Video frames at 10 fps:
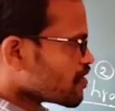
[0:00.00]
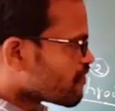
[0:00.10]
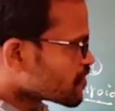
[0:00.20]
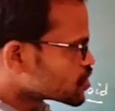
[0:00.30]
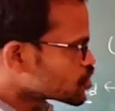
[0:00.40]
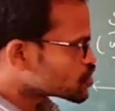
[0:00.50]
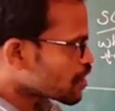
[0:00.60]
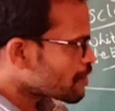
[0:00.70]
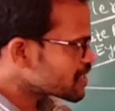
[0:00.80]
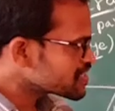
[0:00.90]
The first
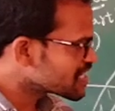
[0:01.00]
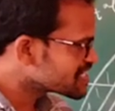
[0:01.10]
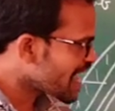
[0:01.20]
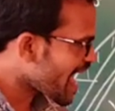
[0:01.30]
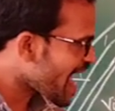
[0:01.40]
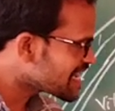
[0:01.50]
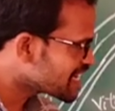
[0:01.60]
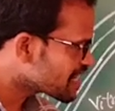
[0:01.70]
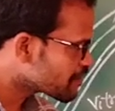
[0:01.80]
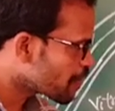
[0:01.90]
chamber, that is the
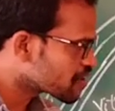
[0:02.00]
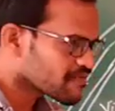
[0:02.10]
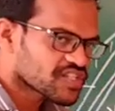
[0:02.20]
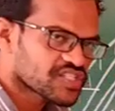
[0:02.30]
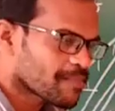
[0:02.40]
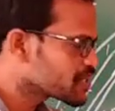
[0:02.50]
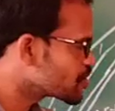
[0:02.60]
anterior part of the chamber,